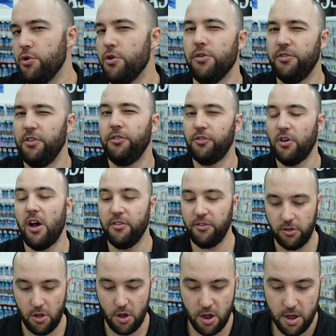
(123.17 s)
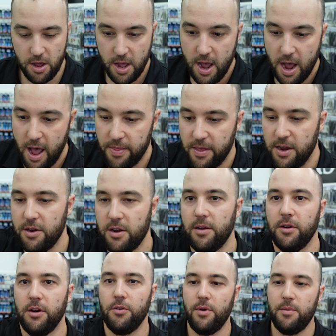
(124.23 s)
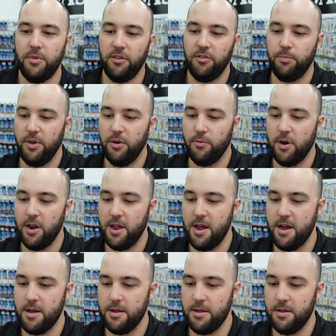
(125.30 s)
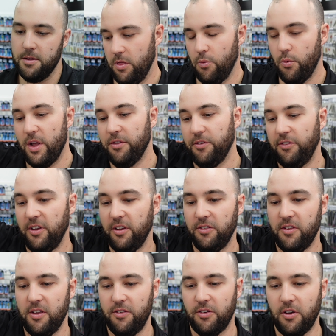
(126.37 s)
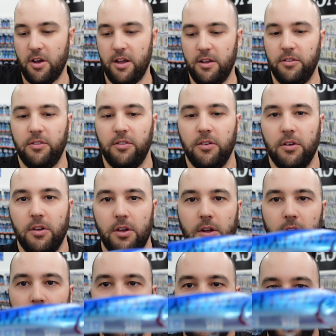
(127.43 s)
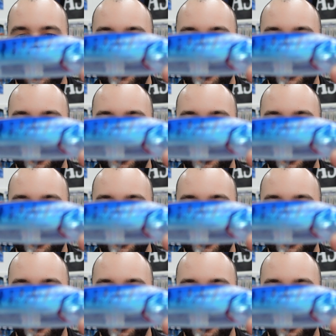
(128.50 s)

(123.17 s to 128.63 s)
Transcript: use this size a lot. And then I'm gonna rip this big one out, the 160 size. And